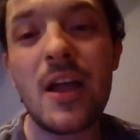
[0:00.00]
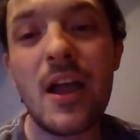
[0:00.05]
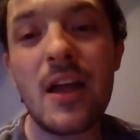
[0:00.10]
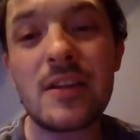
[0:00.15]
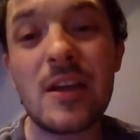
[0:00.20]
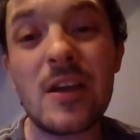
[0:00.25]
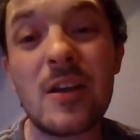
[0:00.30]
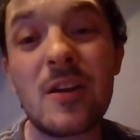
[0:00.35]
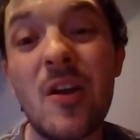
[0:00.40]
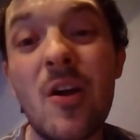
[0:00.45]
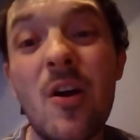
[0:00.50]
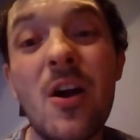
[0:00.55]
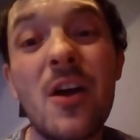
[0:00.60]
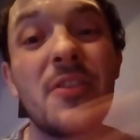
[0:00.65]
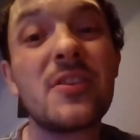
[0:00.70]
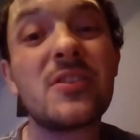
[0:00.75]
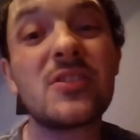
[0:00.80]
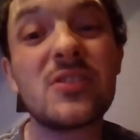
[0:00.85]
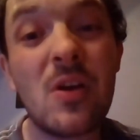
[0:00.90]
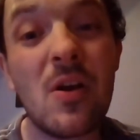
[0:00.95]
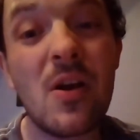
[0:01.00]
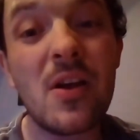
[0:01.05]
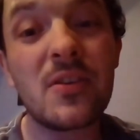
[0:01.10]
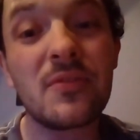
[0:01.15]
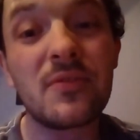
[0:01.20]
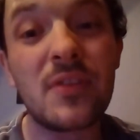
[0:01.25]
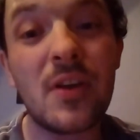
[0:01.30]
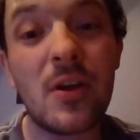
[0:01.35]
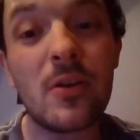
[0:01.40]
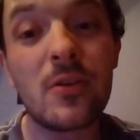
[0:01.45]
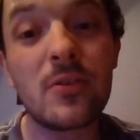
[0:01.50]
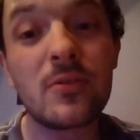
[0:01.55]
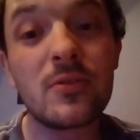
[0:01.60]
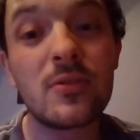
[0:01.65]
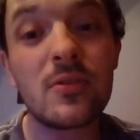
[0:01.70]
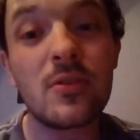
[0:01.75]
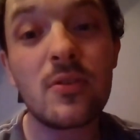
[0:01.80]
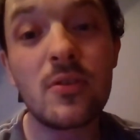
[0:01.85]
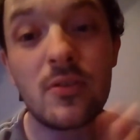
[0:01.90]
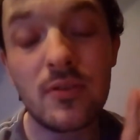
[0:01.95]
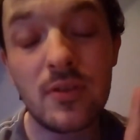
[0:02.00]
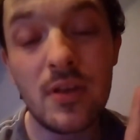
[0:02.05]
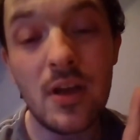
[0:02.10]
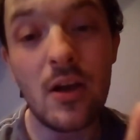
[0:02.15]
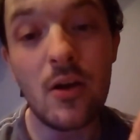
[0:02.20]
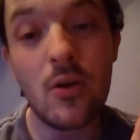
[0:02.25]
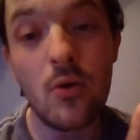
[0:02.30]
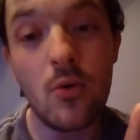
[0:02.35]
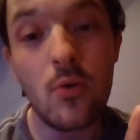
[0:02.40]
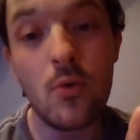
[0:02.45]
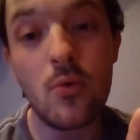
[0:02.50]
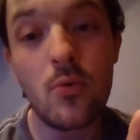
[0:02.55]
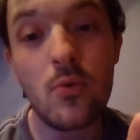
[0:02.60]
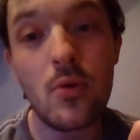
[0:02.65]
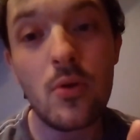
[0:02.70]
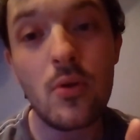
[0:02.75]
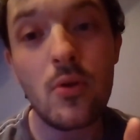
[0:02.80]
And then either side of those, that hall,